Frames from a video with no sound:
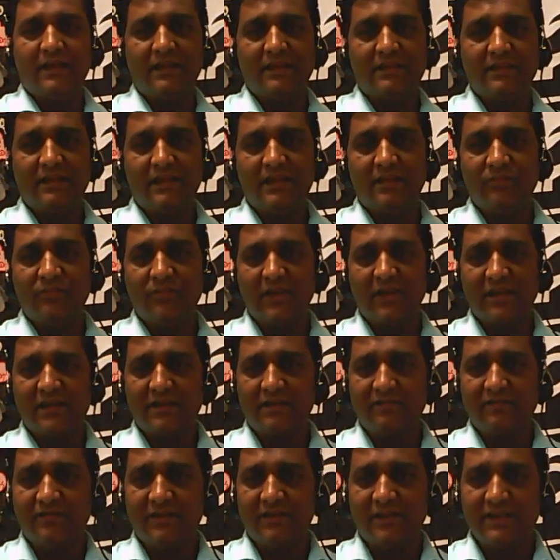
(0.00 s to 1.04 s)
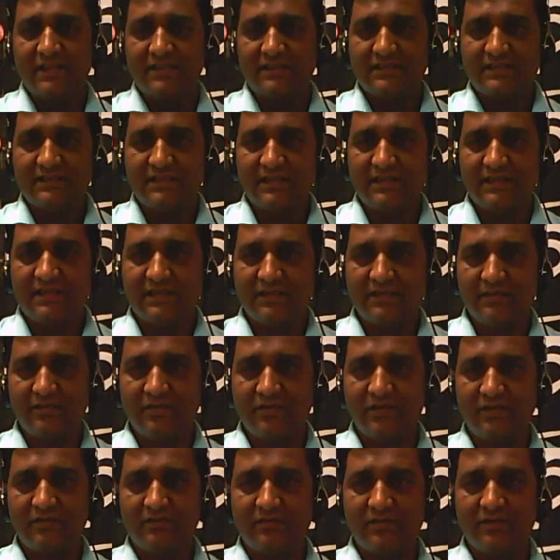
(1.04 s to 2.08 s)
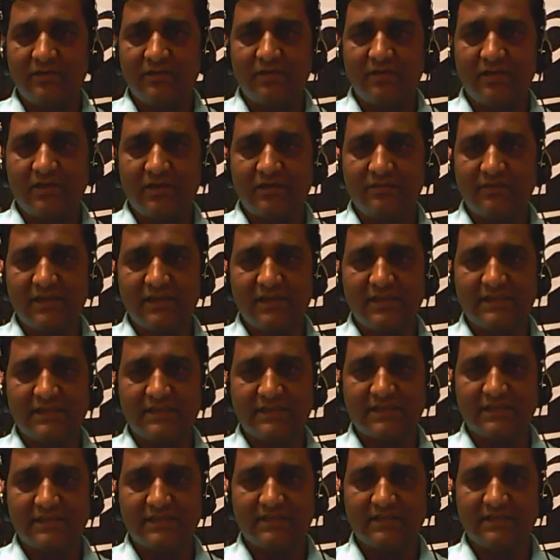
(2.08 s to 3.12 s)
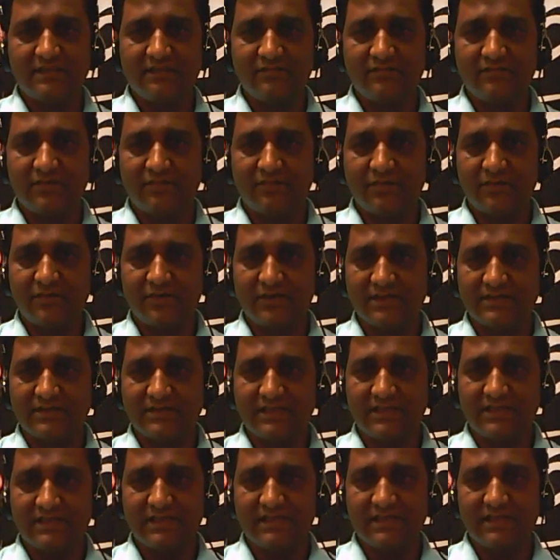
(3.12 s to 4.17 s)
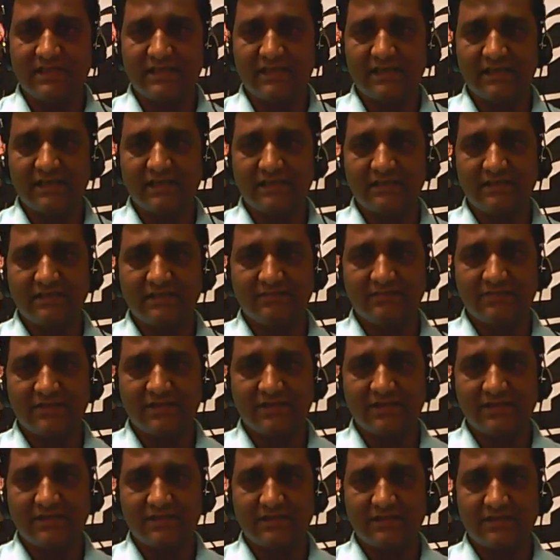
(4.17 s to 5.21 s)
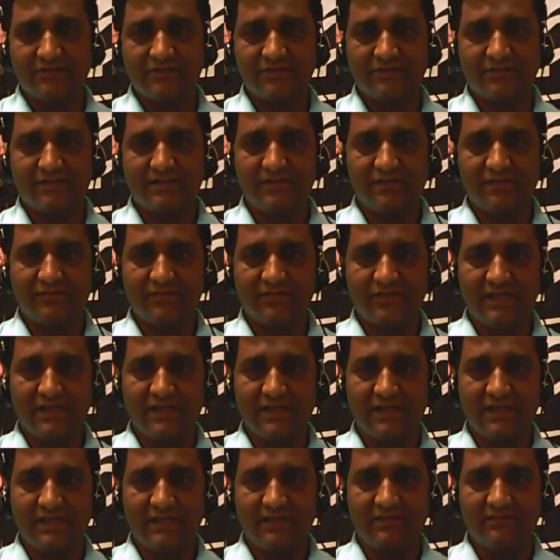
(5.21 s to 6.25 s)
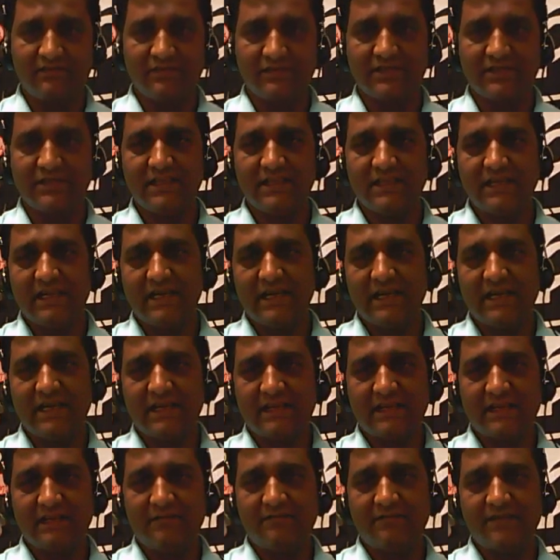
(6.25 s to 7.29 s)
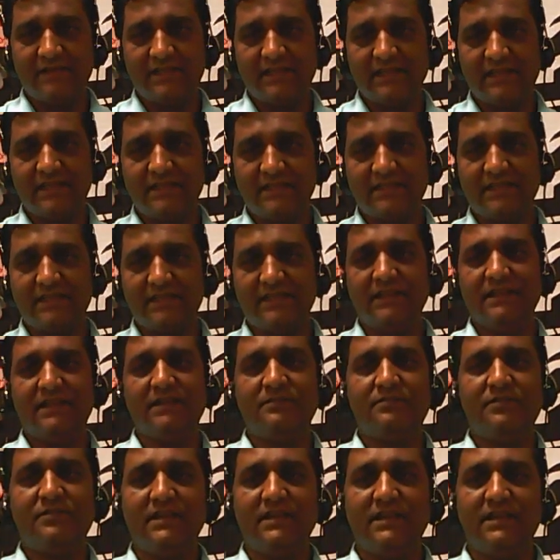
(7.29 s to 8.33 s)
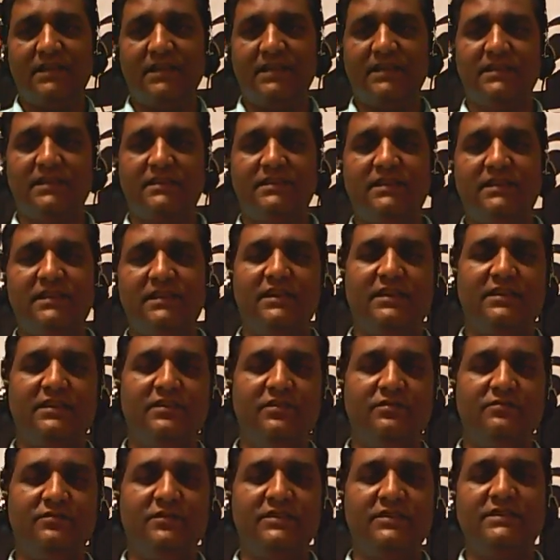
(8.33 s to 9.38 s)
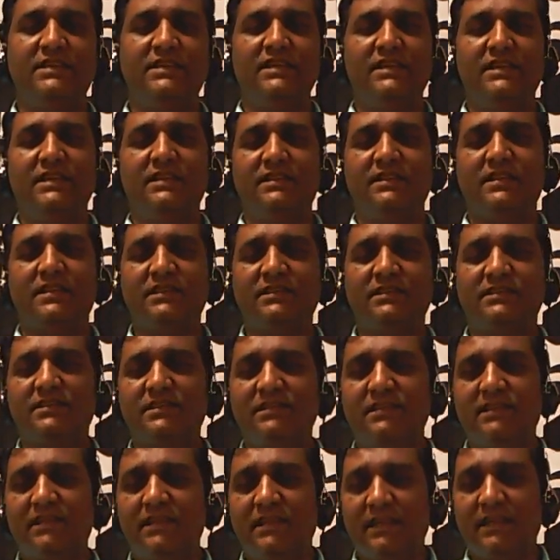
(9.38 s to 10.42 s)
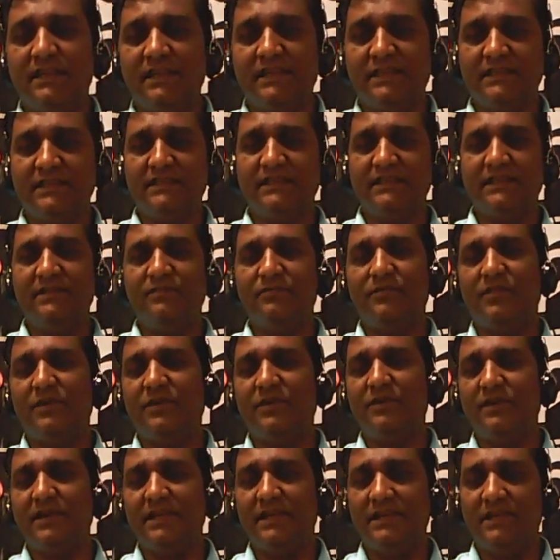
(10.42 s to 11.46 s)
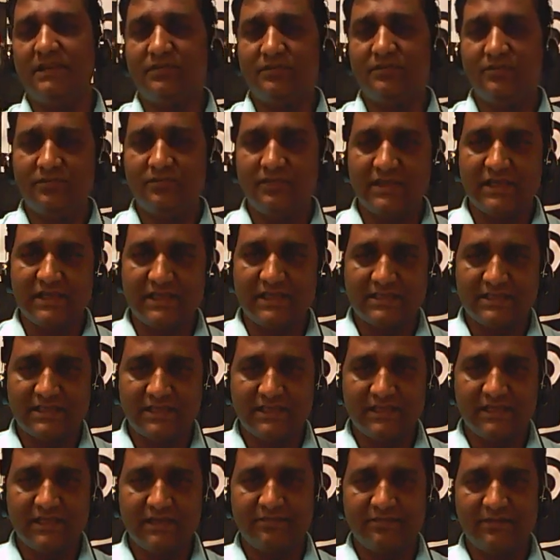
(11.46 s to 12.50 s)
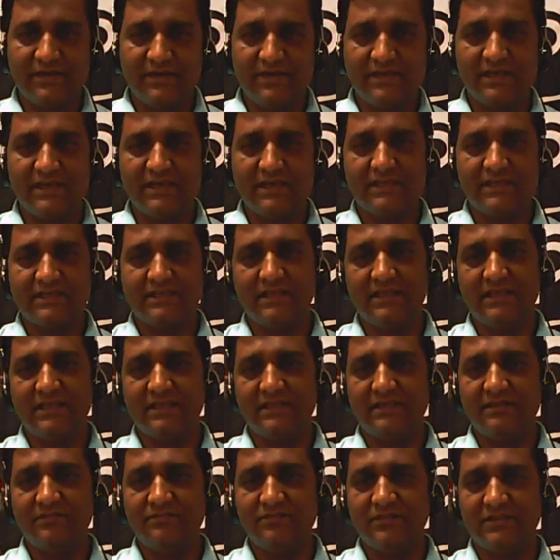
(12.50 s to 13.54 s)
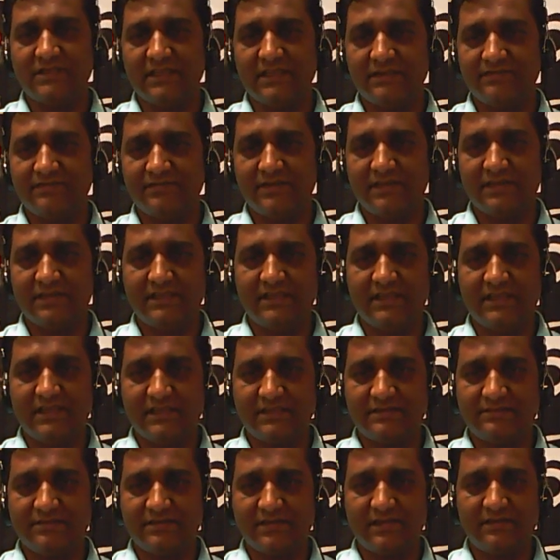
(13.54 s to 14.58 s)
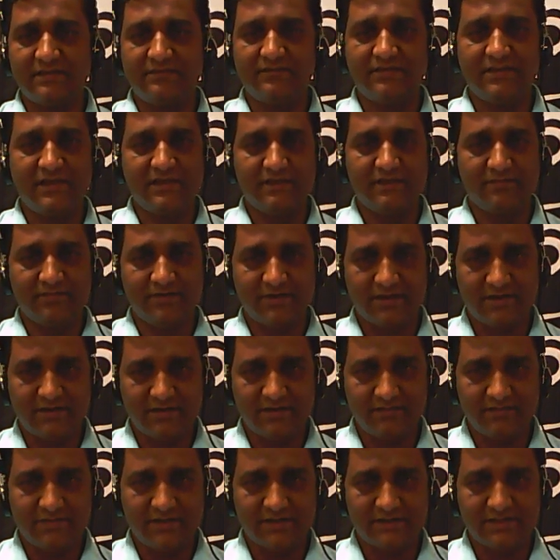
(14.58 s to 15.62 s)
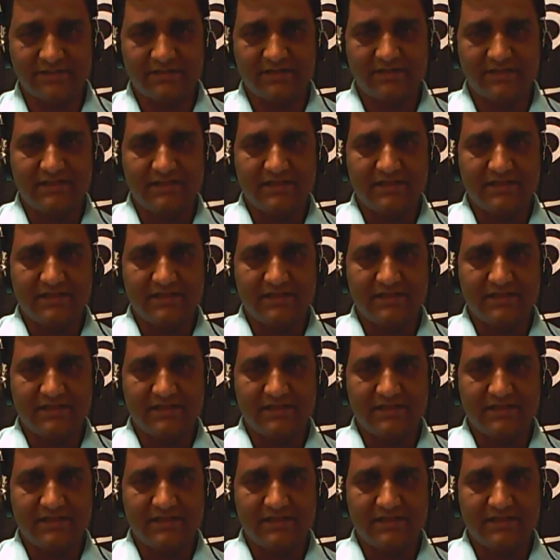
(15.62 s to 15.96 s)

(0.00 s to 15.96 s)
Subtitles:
the impact of various government restriction of the production, trade and consumption, distribution of the income are covered the study of international economics. Thus, it is important to the study of international economics, a special field of economics.